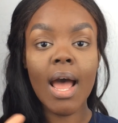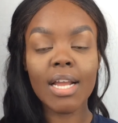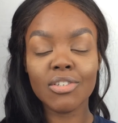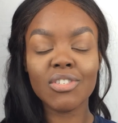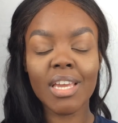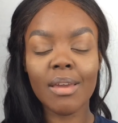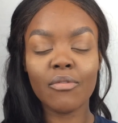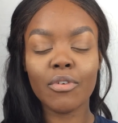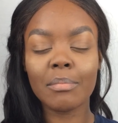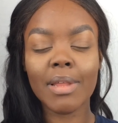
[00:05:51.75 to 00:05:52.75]
I just
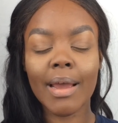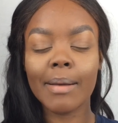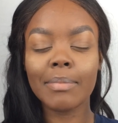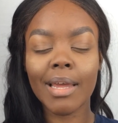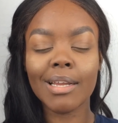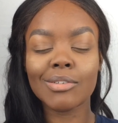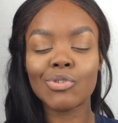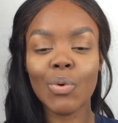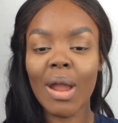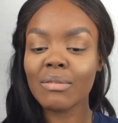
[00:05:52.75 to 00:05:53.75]
came from lab like
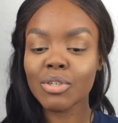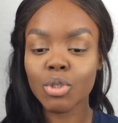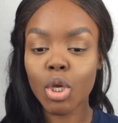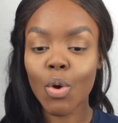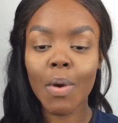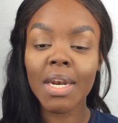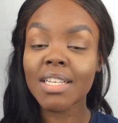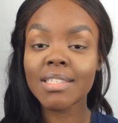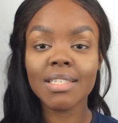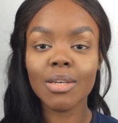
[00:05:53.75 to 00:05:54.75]
2 hours ago and
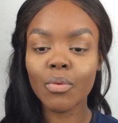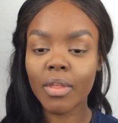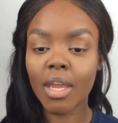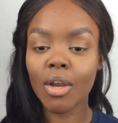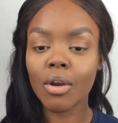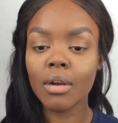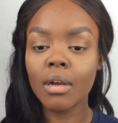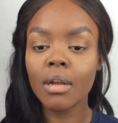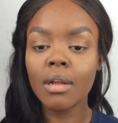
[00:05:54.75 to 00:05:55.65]
it's still there.